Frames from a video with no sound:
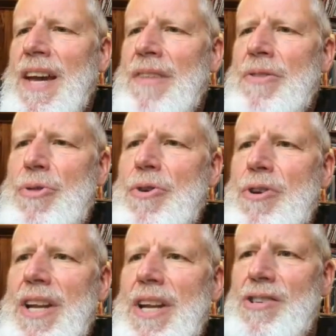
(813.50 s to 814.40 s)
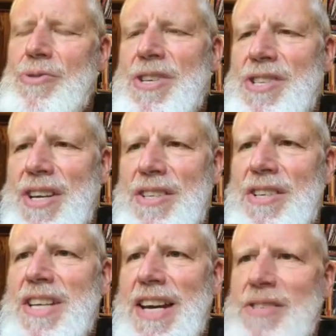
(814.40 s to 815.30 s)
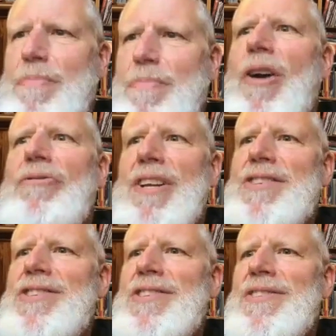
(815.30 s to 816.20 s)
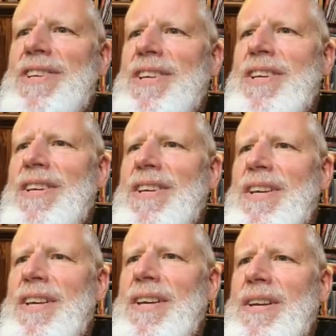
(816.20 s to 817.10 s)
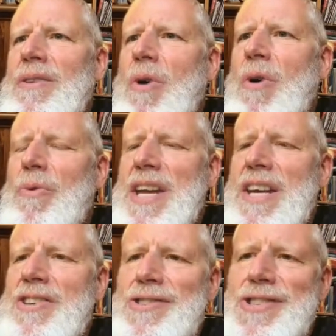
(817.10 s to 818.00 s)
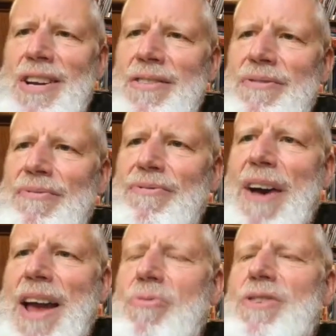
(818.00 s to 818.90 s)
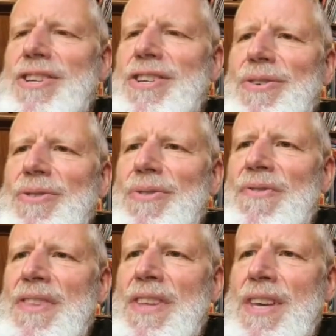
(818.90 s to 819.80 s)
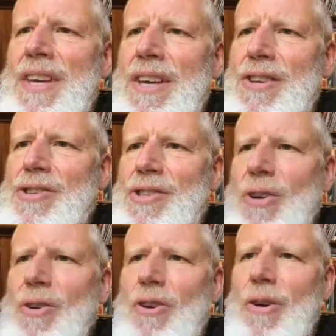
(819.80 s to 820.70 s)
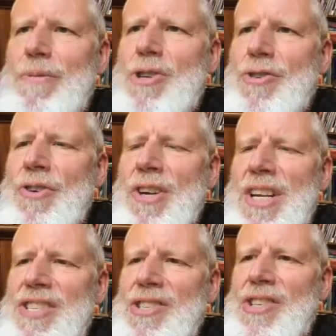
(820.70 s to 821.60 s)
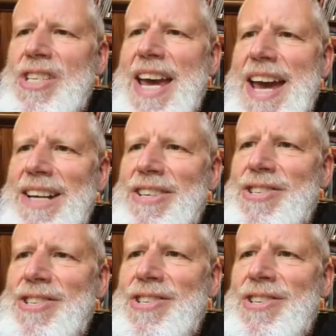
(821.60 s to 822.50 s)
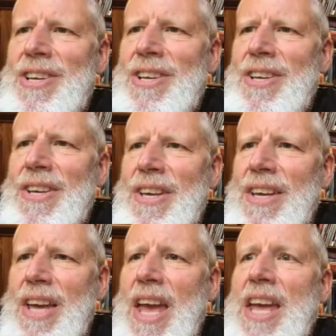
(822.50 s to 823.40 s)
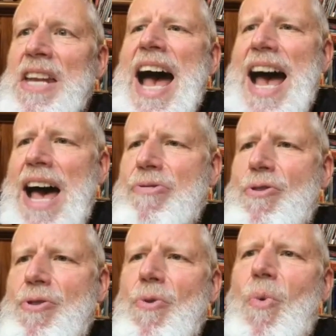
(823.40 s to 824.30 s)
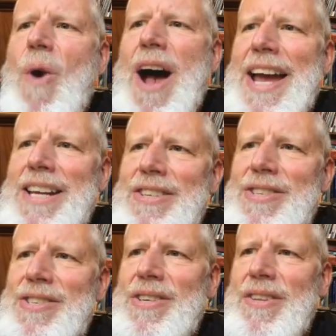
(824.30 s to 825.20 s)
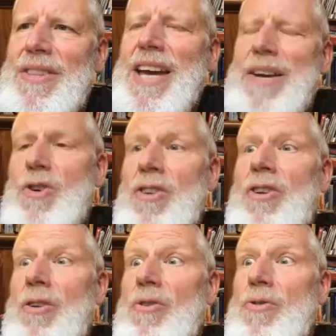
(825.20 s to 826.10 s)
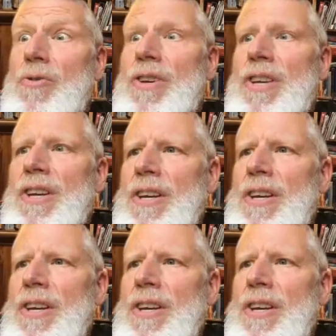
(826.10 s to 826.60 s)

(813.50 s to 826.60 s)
and the third leg is we seek to tax profits. What we in New Zealand fail to do is to look at opportunities to tax in other ways. That would include